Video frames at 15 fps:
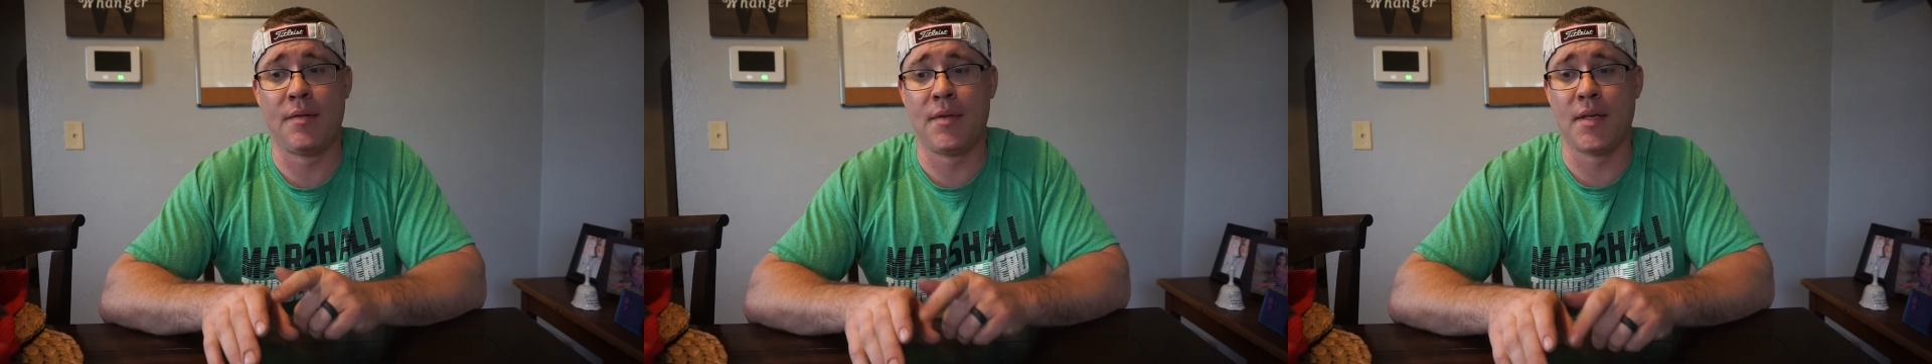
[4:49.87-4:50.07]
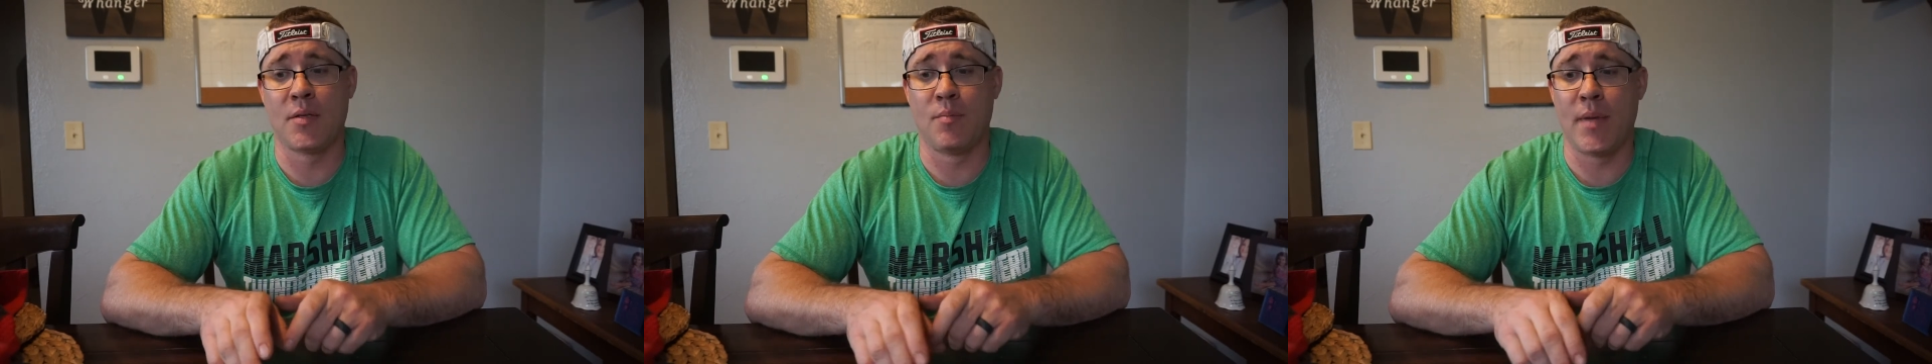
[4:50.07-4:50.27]

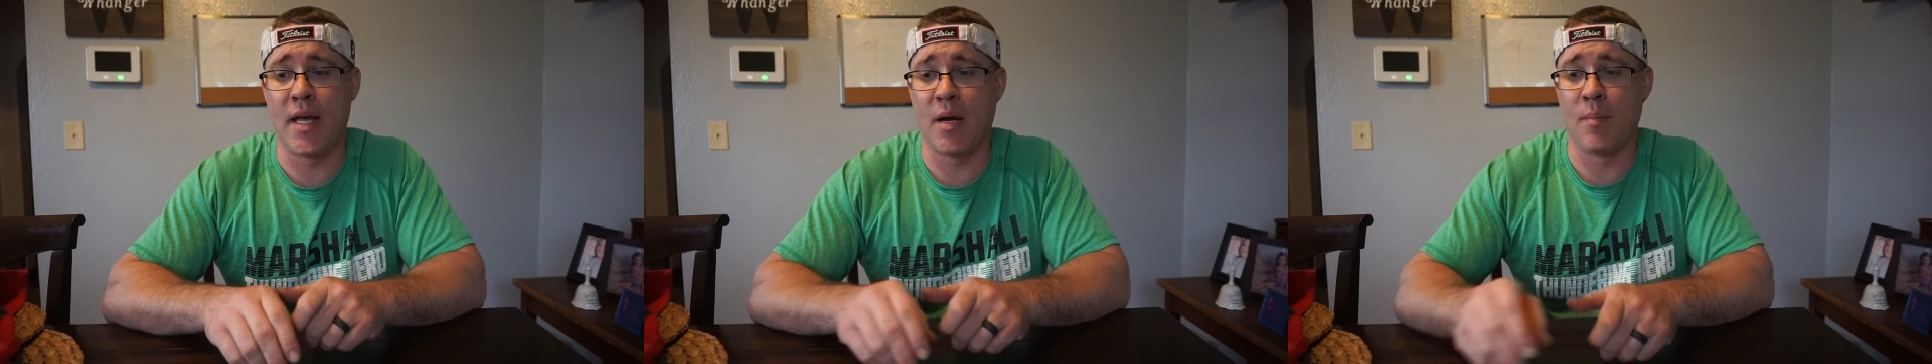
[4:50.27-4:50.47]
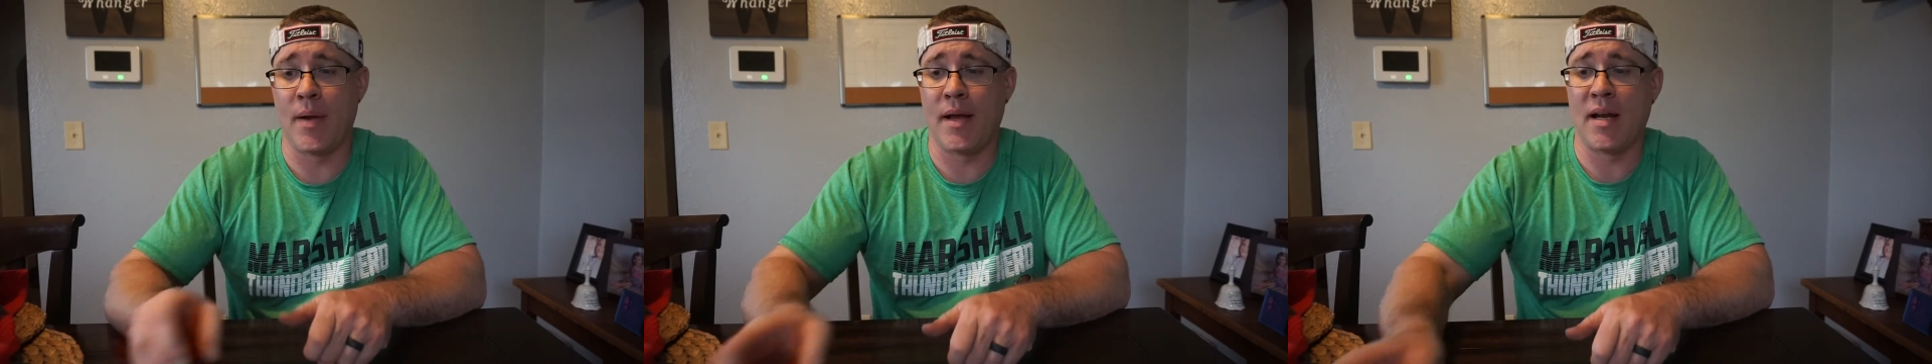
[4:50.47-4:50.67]
and this
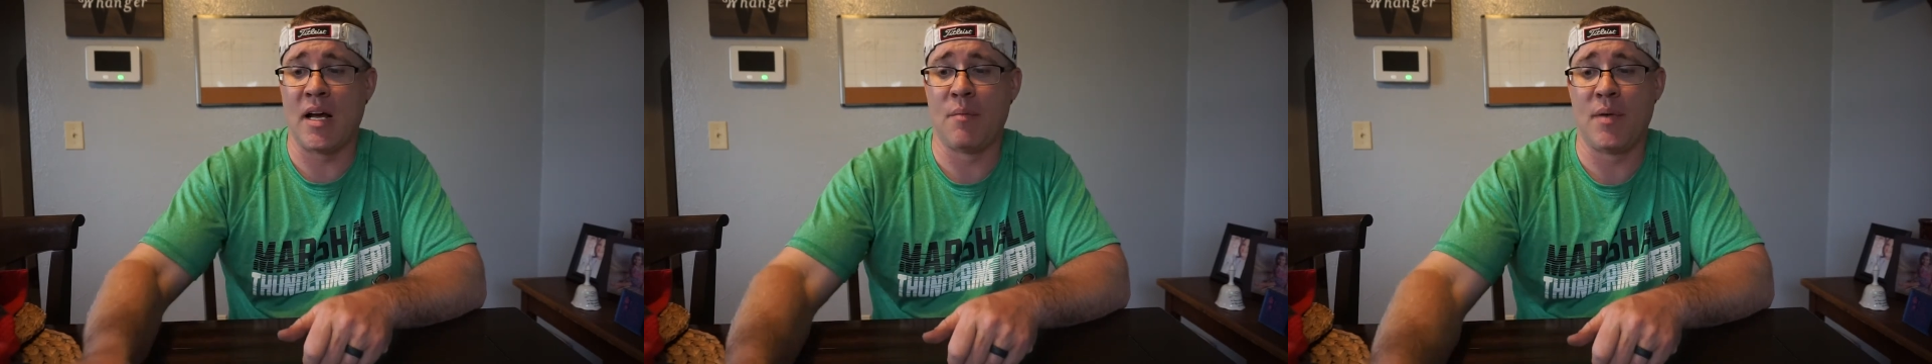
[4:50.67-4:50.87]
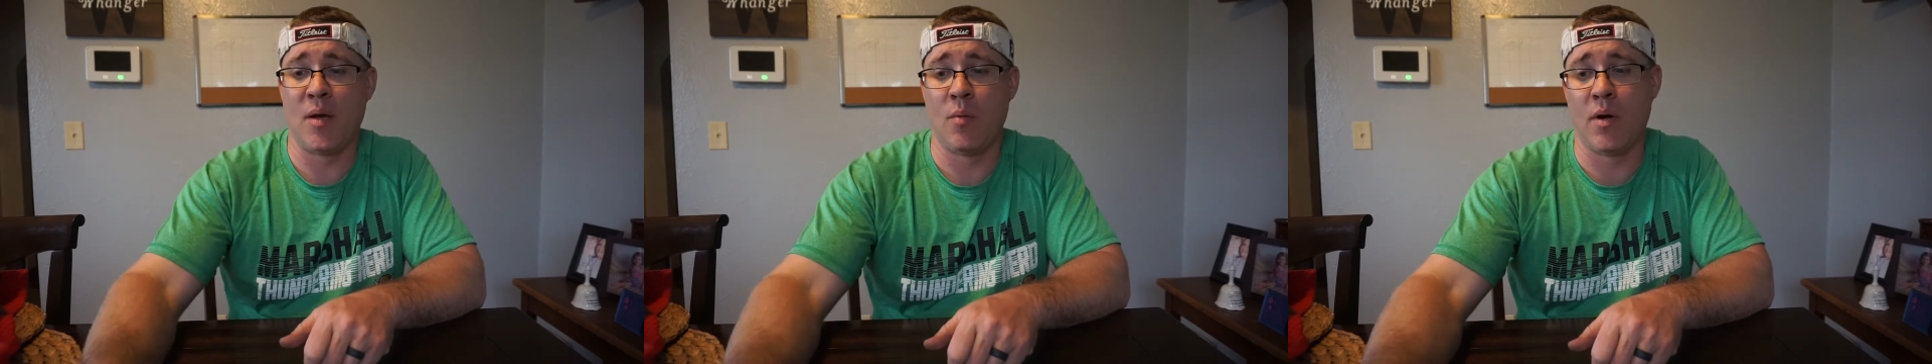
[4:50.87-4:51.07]
may or may
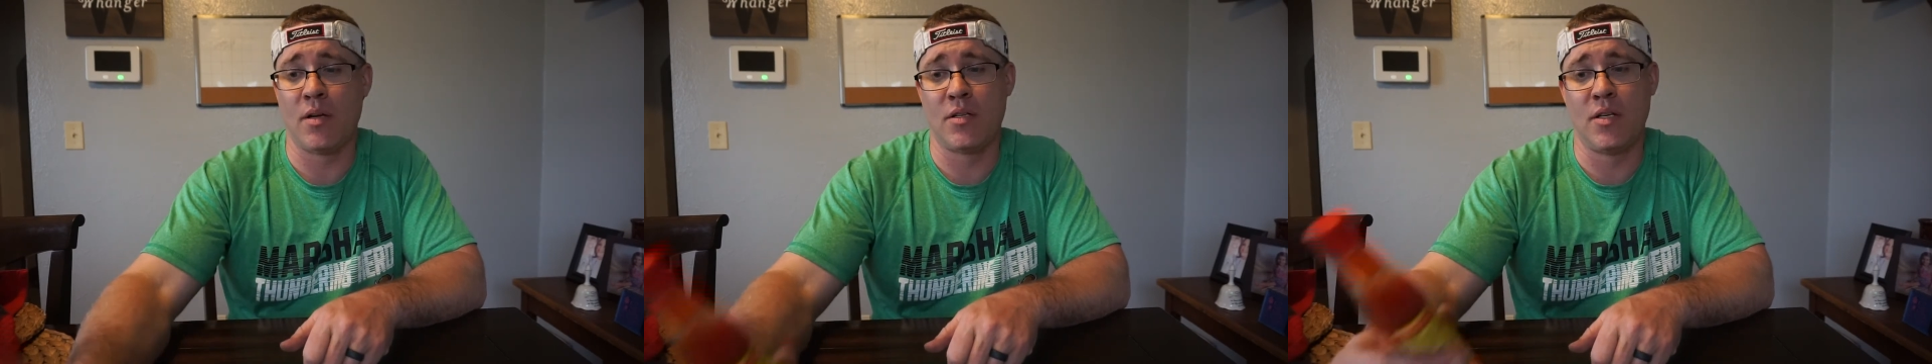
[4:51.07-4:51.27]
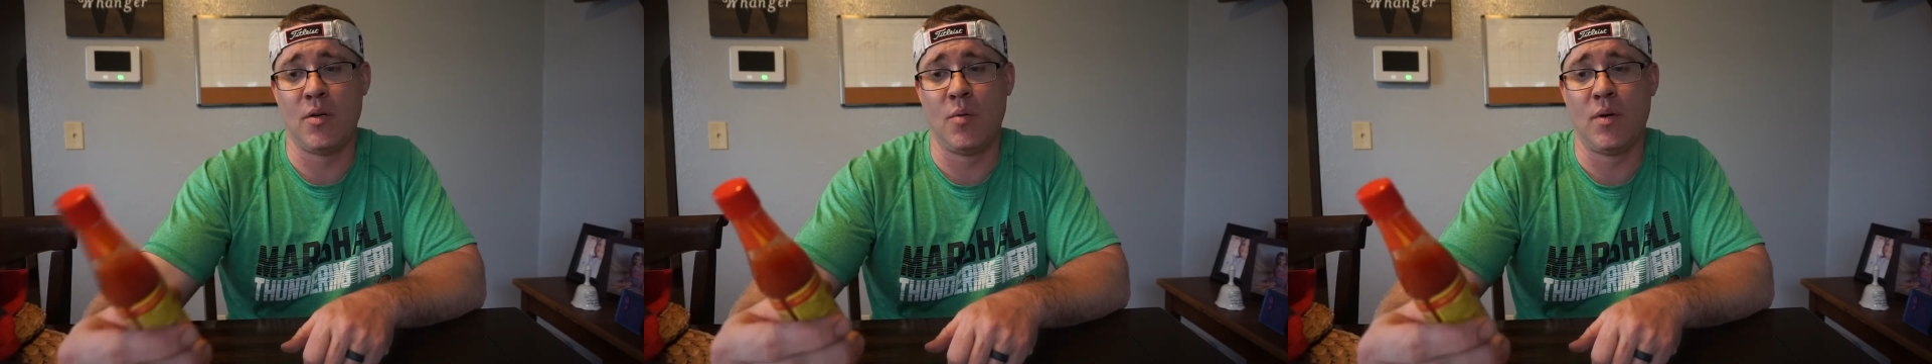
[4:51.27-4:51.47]
not be
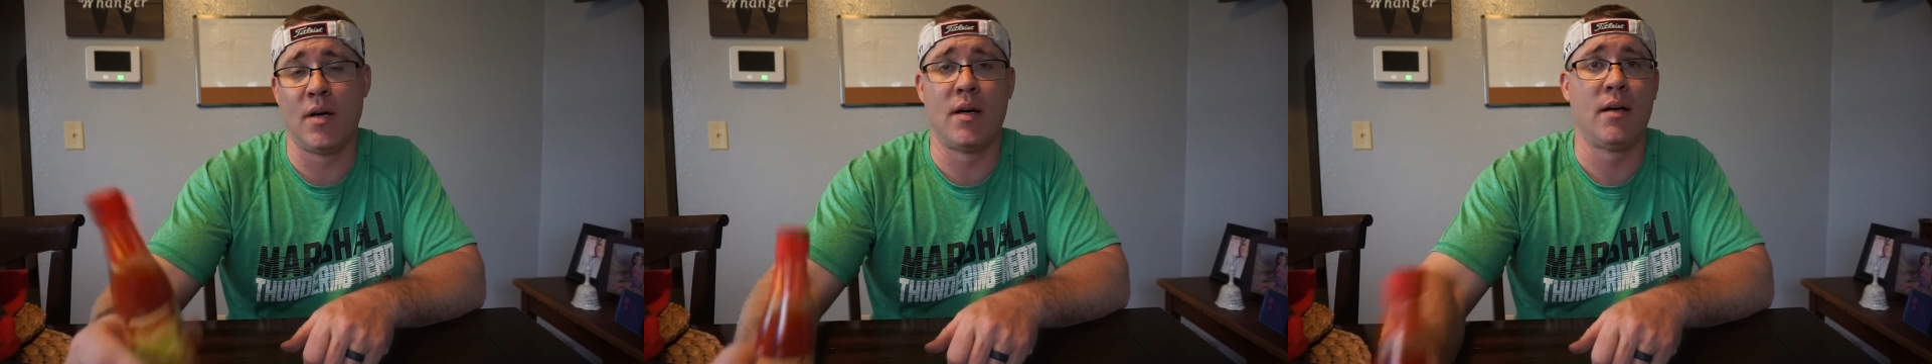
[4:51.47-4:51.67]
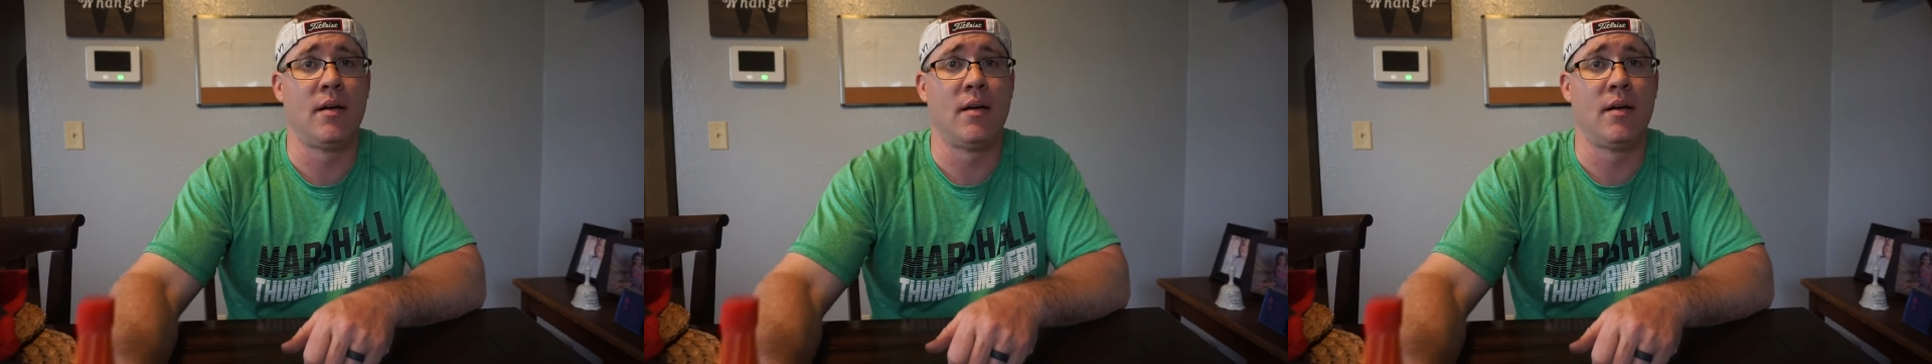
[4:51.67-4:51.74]
what you